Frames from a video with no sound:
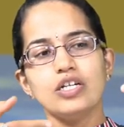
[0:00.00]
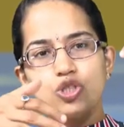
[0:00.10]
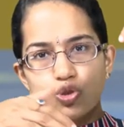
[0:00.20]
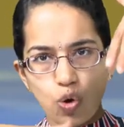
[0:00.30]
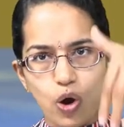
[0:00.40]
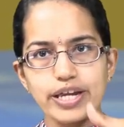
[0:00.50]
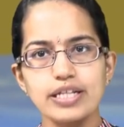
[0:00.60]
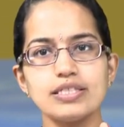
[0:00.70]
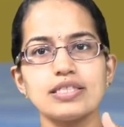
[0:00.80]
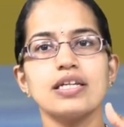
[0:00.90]

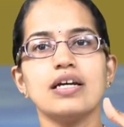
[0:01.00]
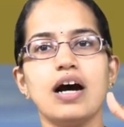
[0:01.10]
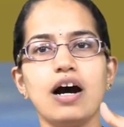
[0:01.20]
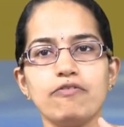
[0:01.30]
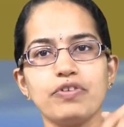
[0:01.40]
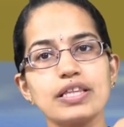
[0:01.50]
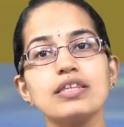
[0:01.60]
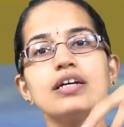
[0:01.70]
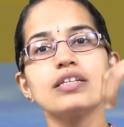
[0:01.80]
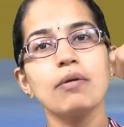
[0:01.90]
soils
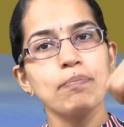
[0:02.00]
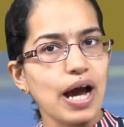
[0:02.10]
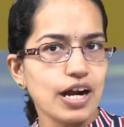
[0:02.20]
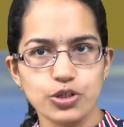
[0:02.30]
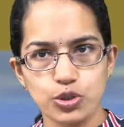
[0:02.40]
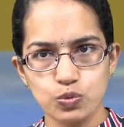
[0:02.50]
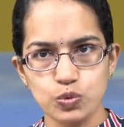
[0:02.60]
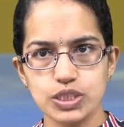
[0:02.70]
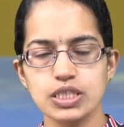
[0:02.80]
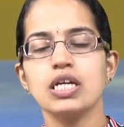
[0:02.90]
with the plant
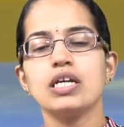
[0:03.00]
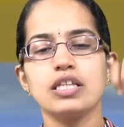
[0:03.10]
roots.